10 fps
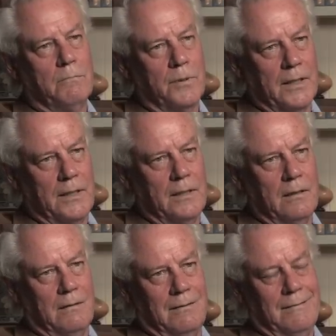
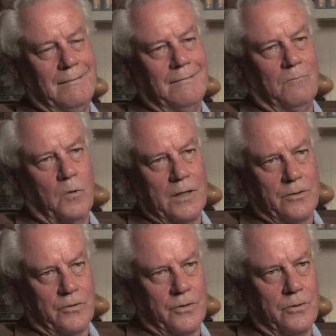plane went
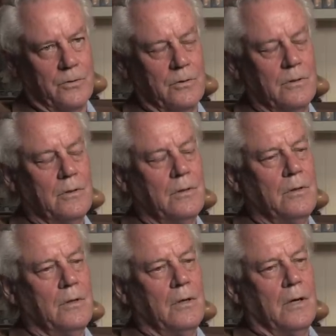through,
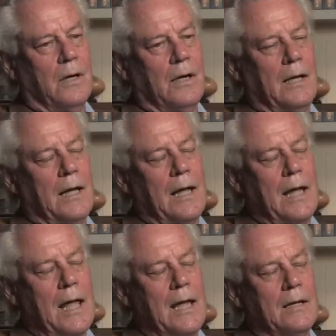
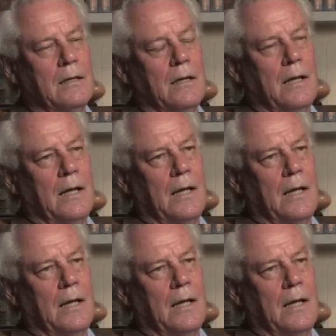and